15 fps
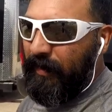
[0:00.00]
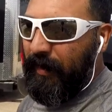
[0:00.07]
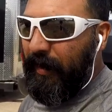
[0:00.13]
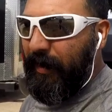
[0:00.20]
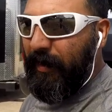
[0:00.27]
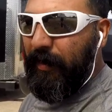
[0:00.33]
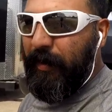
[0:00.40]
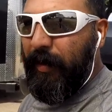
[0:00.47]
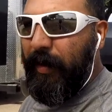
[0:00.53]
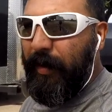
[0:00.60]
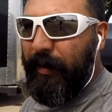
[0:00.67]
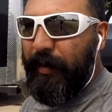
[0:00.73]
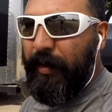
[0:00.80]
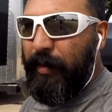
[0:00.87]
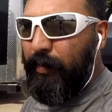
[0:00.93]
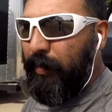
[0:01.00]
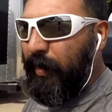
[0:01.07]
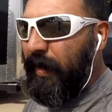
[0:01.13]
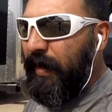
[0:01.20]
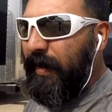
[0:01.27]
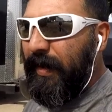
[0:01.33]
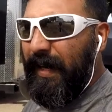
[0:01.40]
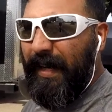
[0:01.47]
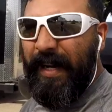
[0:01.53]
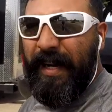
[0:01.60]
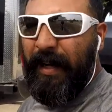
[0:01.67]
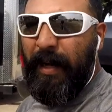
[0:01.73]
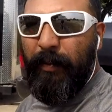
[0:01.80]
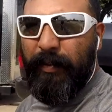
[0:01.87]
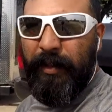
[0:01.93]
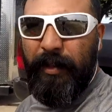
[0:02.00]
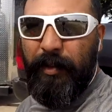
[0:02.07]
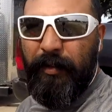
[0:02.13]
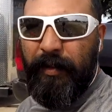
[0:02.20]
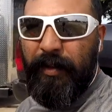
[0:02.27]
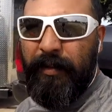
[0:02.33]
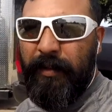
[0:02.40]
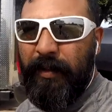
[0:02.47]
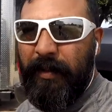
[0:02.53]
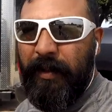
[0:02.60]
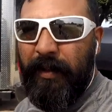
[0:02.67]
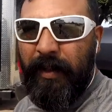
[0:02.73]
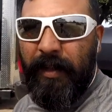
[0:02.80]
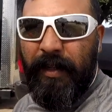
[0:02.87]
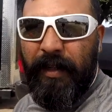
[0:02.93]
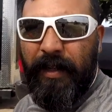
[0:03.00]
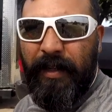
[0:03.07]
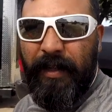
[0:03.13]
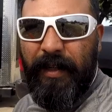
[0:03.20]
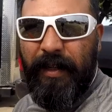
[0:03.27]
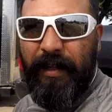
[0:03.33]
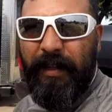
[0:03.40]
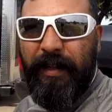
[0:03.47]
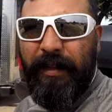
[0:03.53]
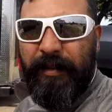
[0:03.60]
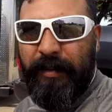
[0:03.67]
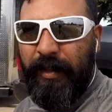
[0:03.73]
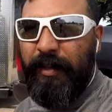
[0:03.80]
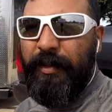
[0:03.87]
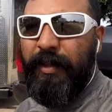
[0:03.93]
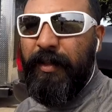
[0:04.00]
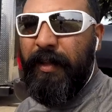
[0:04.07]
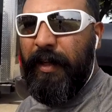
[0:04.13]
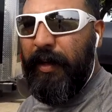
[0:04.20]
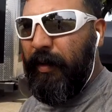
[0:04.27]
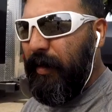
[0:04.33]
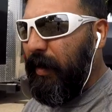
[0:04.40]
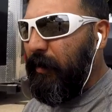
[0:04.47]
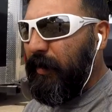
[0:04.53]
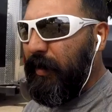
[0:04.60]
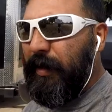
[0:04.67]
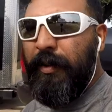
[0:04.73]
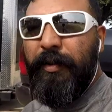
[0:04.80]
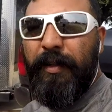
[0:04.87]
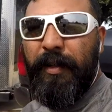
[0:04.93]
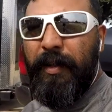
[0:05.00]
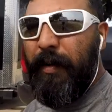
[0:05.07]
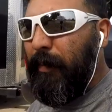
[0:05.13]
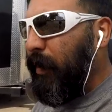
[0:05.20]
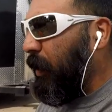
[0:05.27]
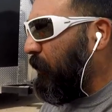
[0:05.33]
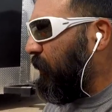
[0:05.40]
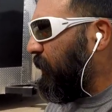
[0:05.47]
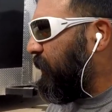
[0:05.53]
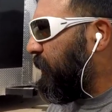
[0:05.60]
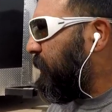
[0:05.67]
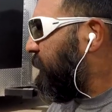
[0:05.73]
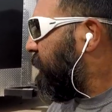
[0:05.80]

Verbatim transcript: you know, all the debris, and I, I wasn't doing it uh, intentionally, or I wasn't doing it on purpose.